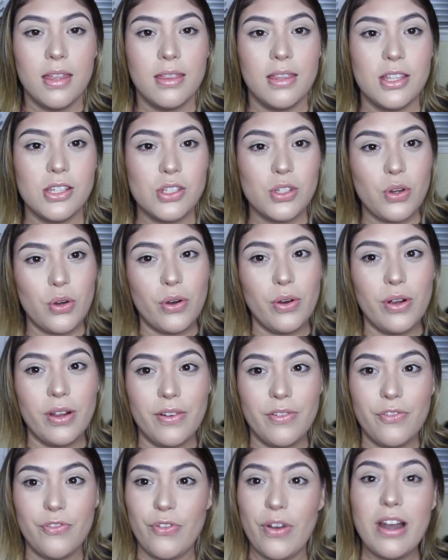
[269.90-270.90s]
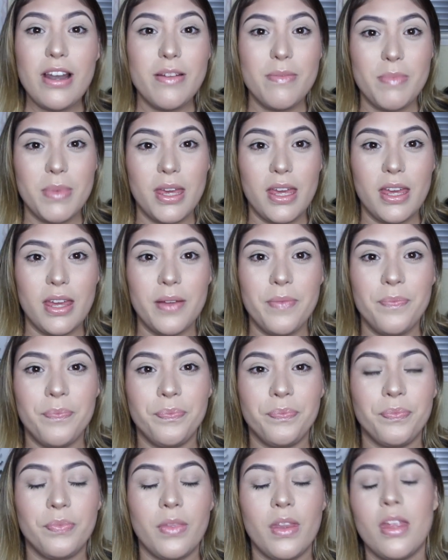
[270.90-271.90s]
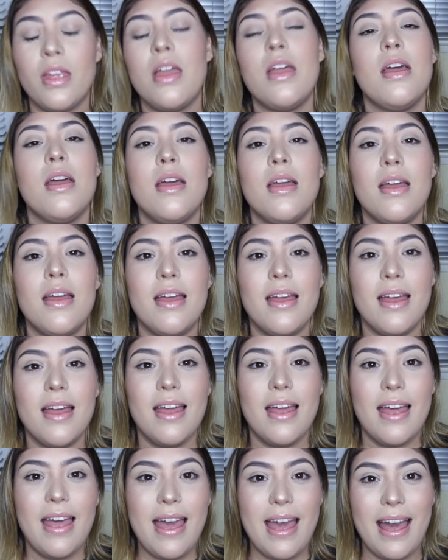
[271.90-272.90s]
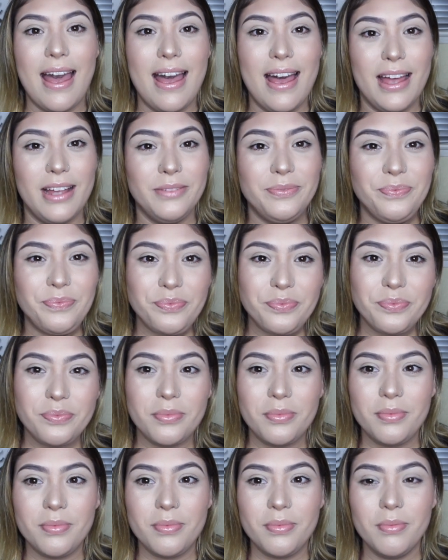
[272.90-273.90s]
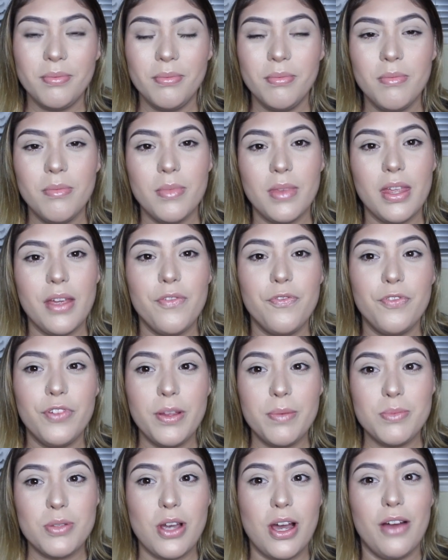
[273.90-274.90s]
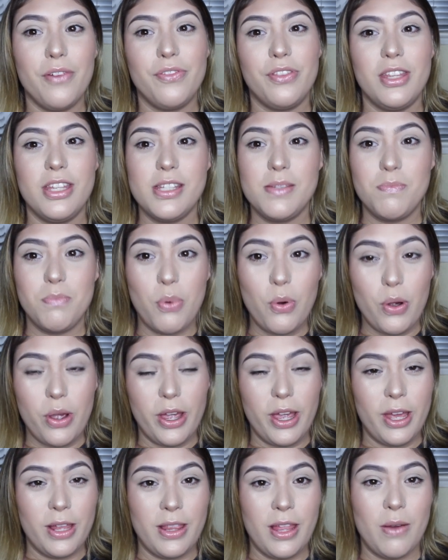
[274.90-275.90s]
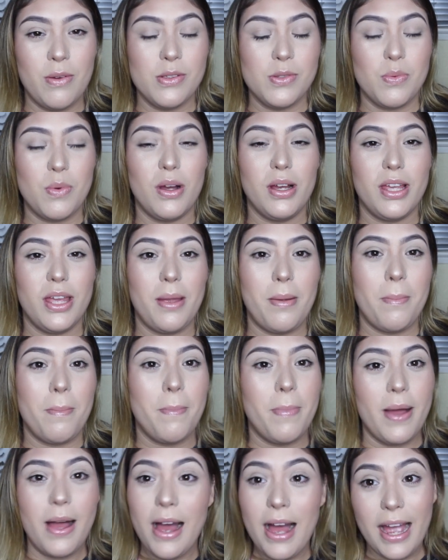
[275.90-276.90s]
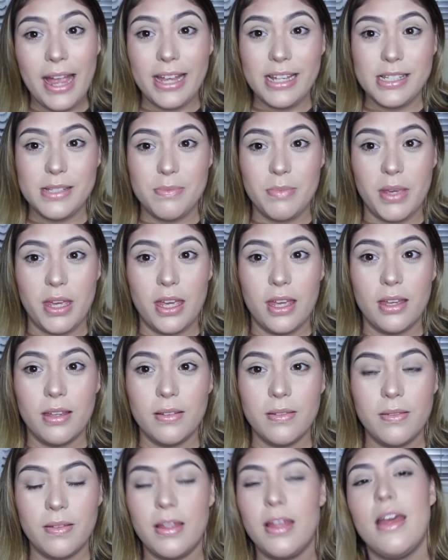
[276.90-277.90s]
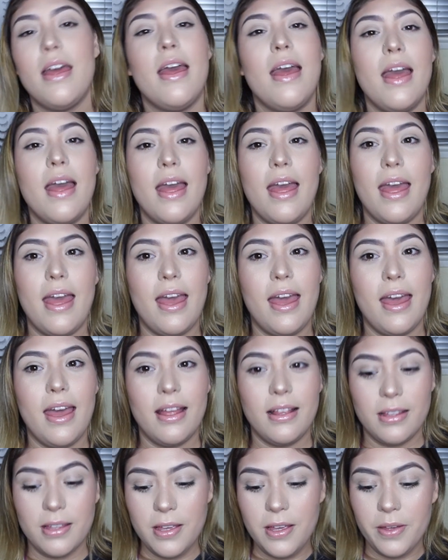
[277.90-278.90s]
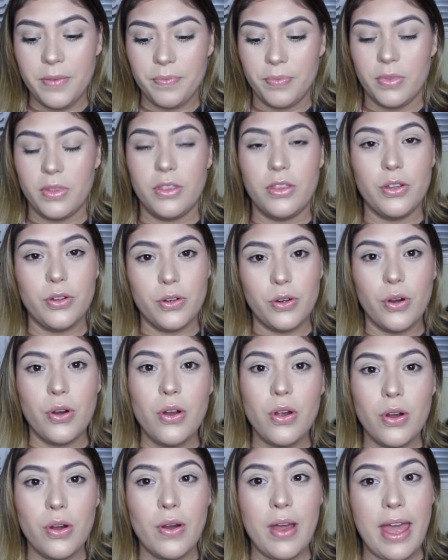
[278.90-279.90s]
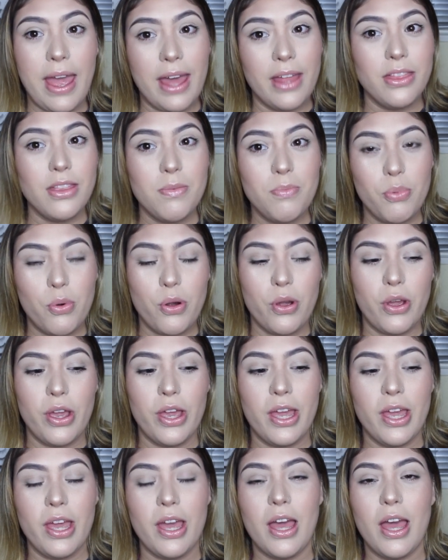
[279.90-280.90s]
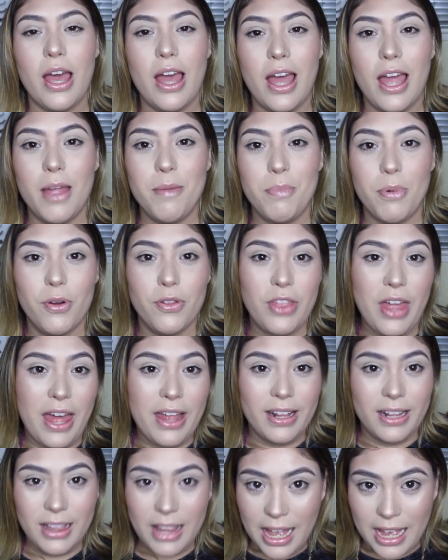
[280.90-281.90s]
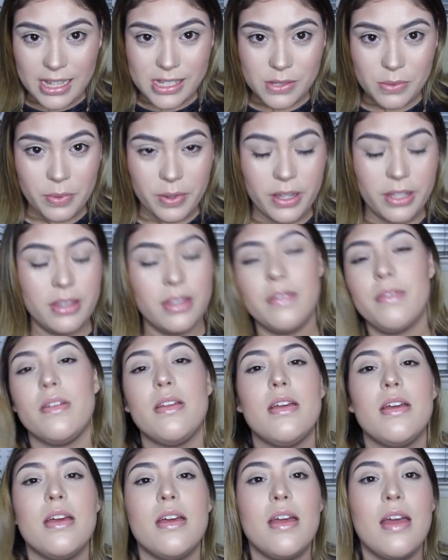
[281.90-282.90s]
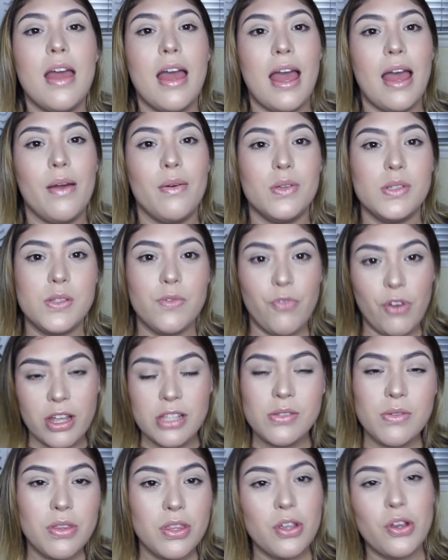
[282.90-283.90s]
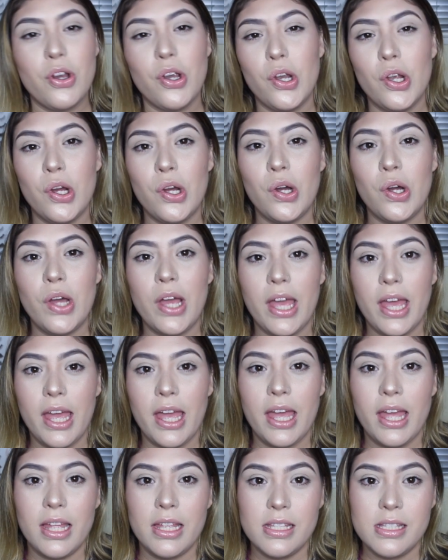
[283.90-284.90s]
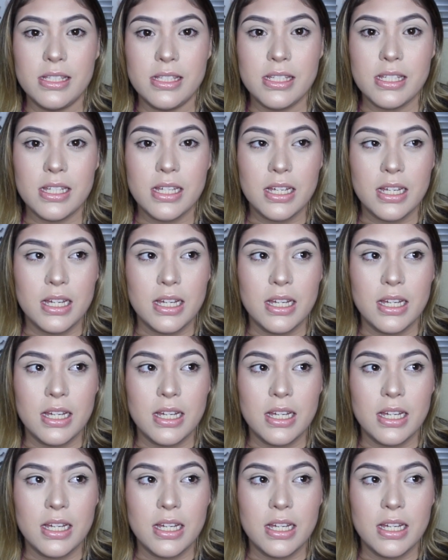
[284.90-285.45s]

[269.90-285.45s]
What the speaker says: this girl in front of me had flipped off this boy that was walking behind me. And the girl and the boy I both had class with. I was friends with the girl, and